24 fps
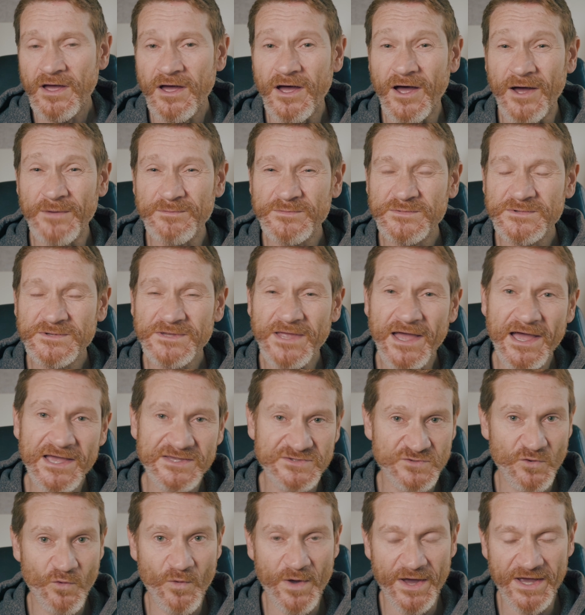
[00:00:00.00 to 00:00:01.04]

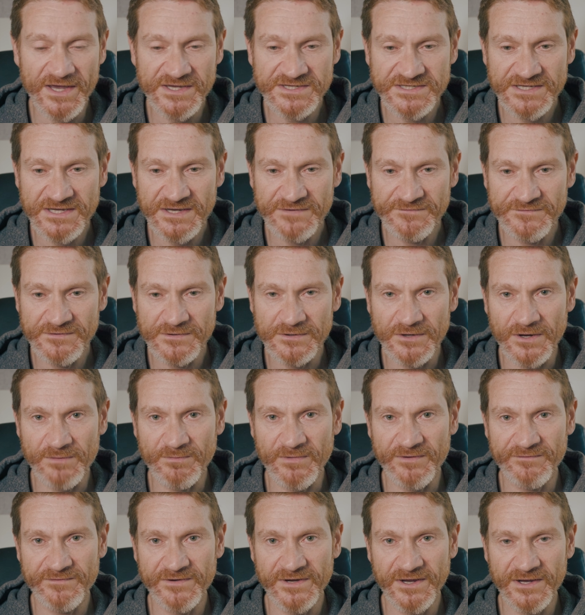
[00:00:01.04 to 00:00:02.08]
As always, if you like
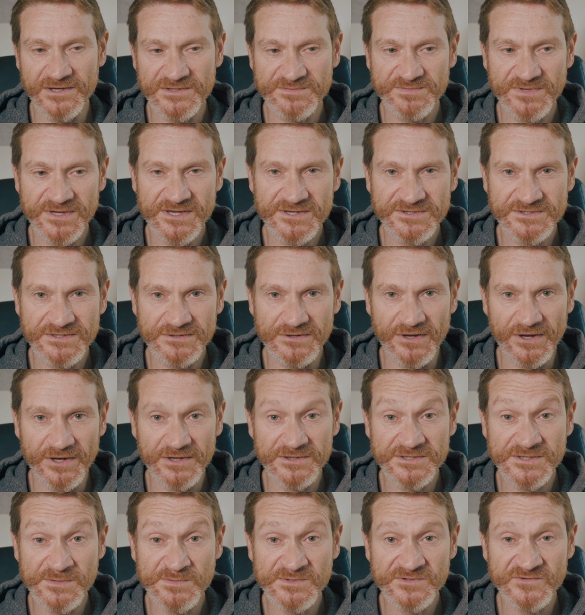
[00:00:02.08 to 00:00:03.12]
my videos, please do like
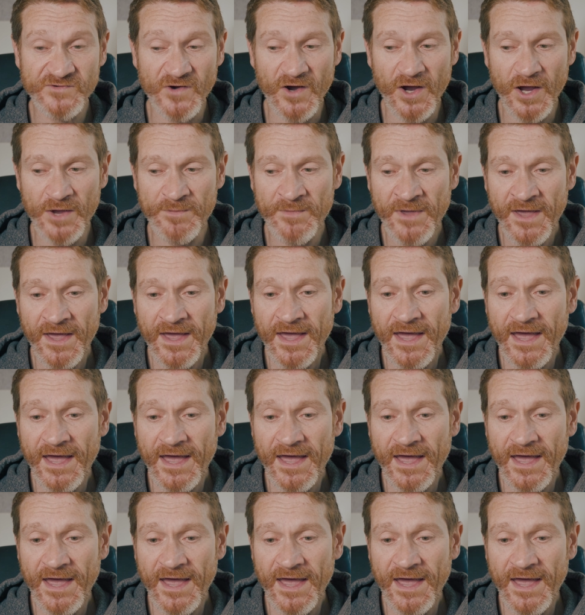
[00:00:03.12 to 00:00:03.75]
and subscribe.